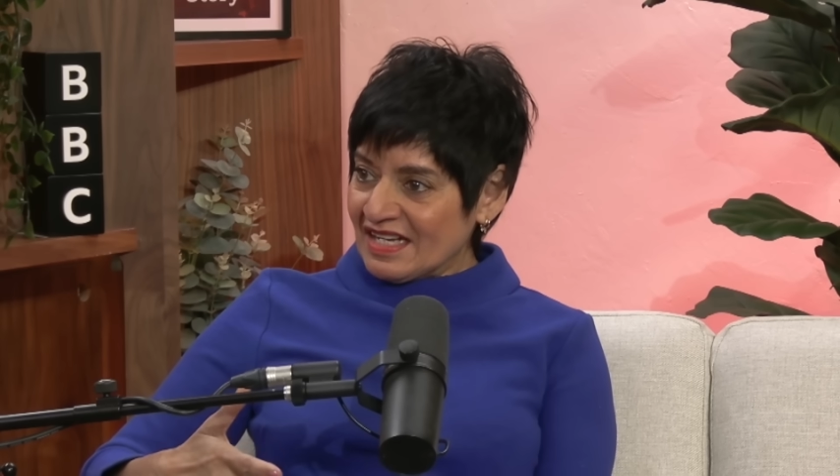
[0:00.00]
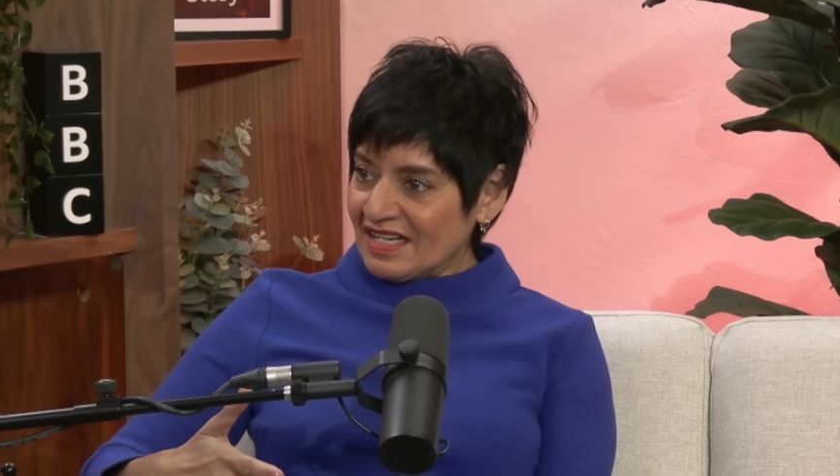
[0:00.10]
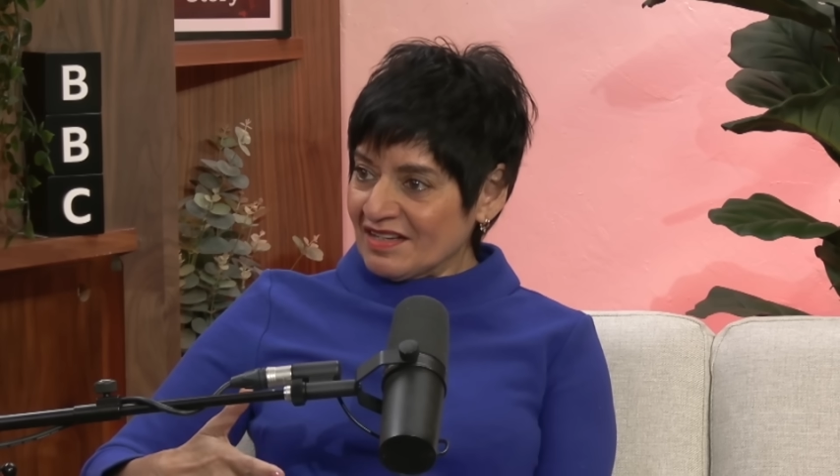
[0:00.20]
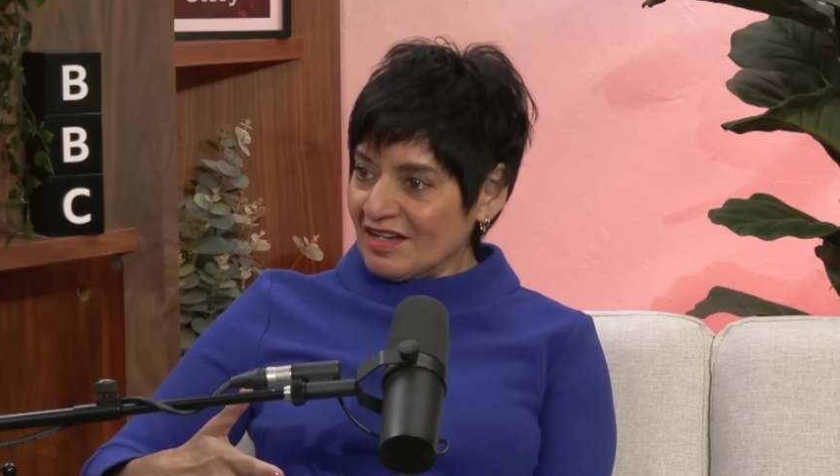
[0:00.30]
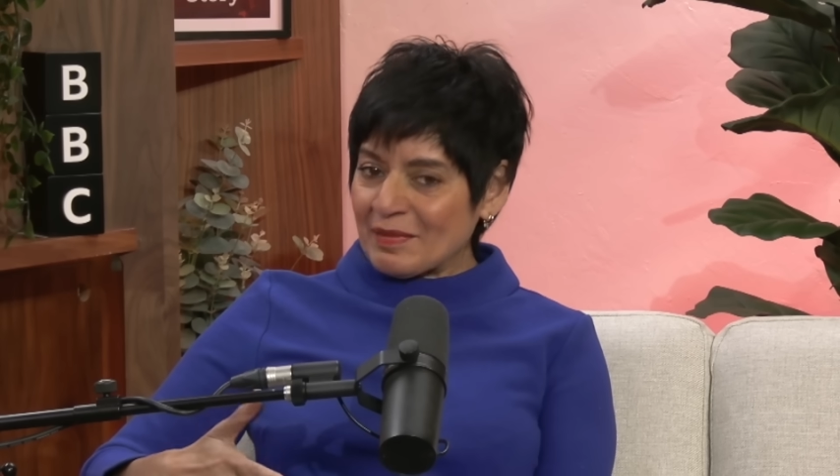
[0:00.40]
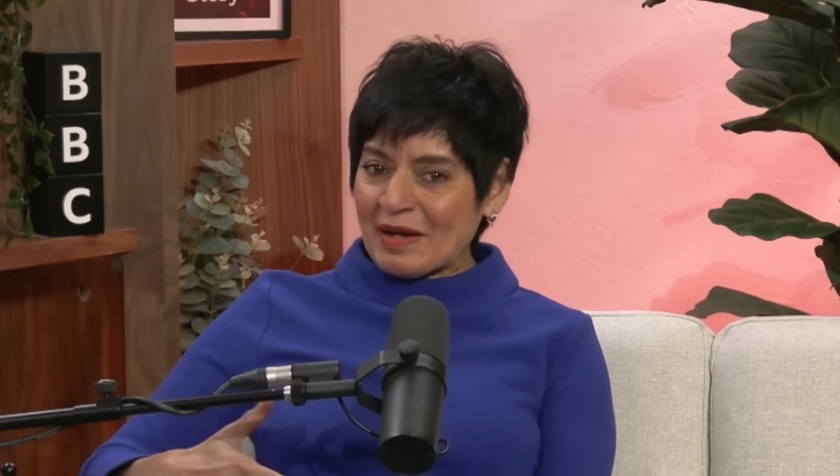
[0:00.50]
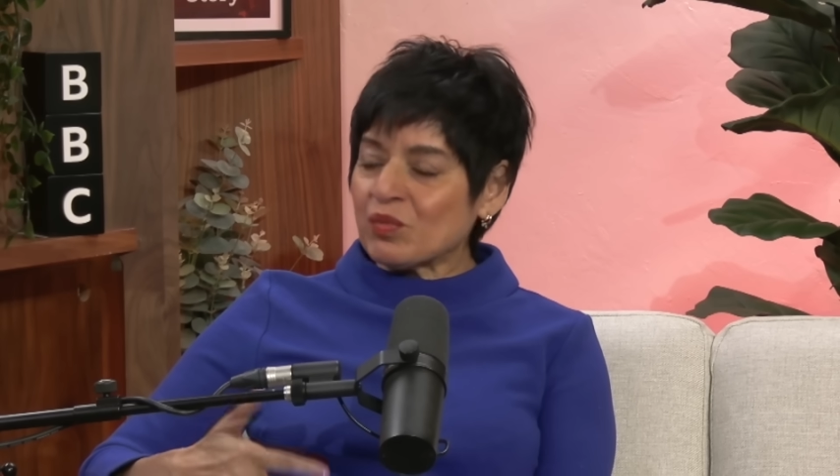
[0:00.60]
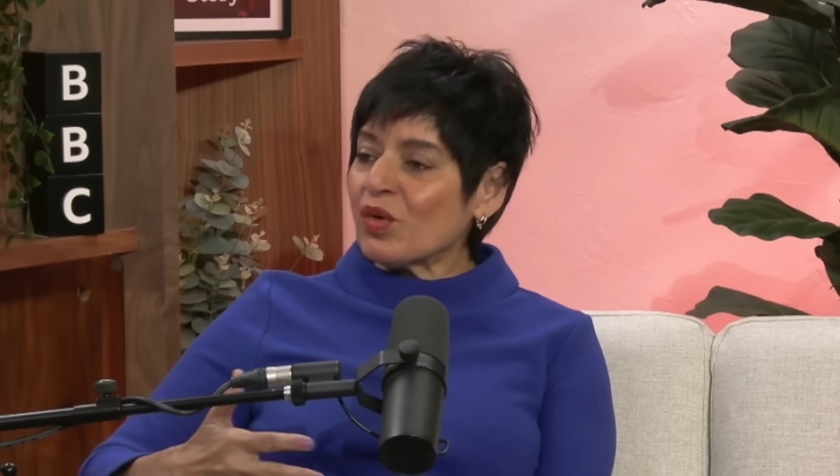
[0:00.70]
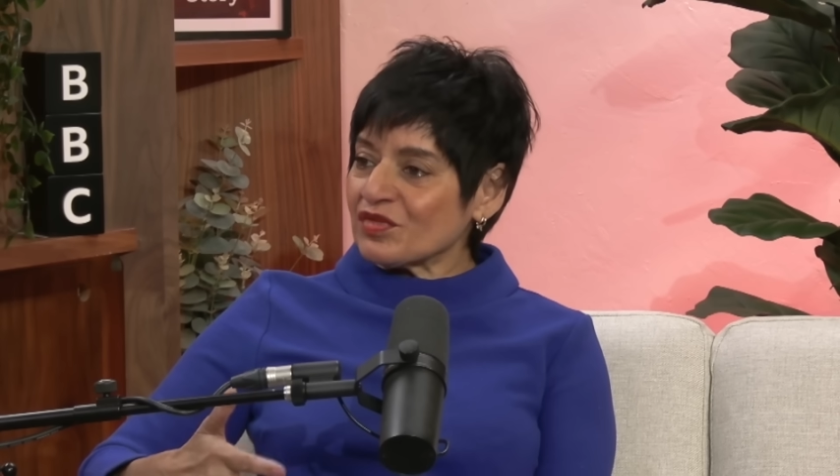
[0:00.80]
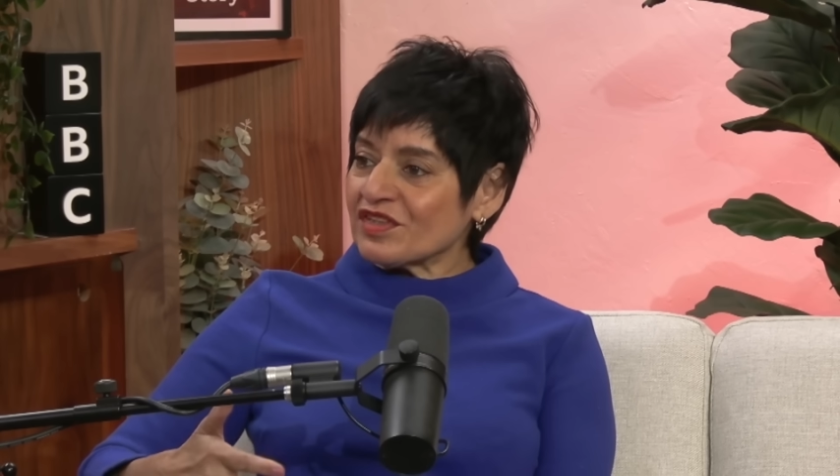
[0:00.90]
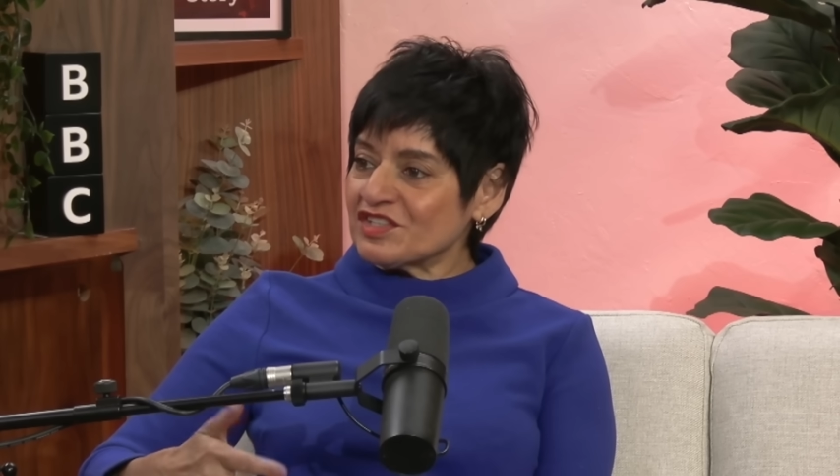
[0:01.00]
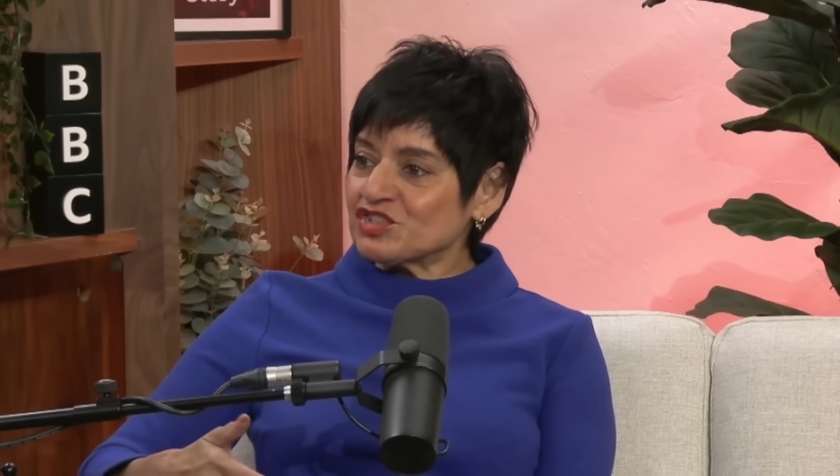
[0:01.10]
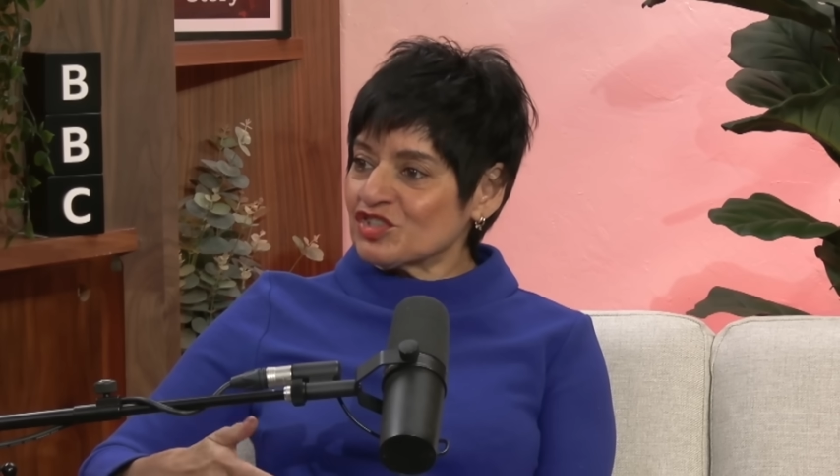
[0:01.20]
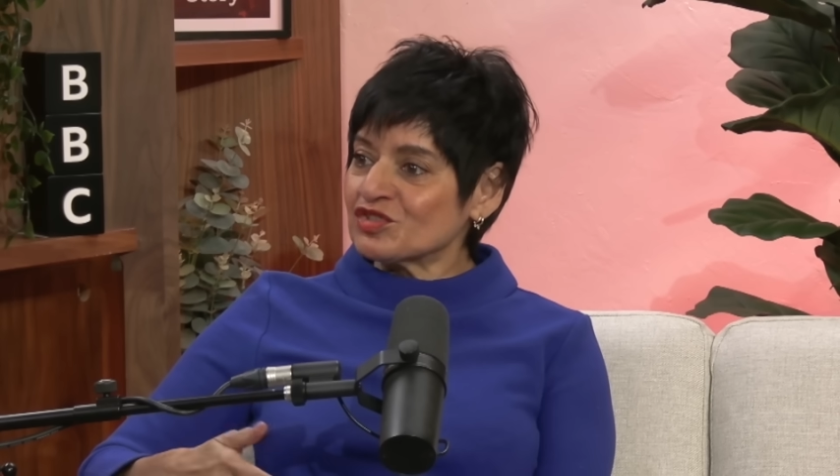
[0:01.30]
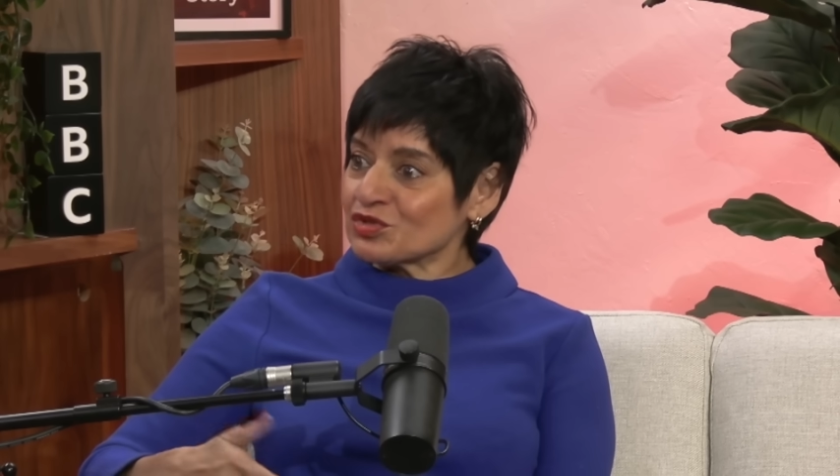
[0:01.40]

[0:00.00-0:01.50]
Uh, about what they should or